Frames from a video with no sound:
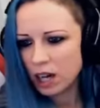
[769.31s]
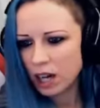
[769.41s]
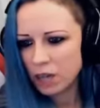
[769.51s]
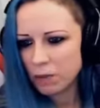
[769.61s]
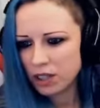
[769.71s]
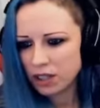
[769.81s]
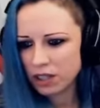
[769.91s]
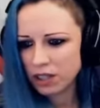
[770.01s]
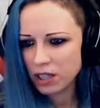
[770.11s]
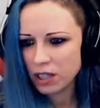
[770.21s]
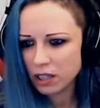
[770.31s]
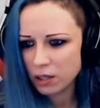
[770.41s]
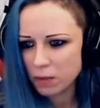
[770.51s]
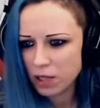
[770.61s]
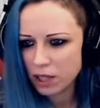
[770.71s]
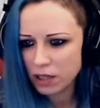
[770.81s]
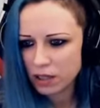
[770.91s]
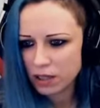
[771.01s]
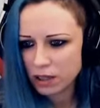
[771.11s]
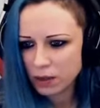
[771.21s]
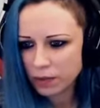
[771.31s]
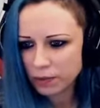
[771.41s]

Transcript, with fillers: Hybrid is in the mix.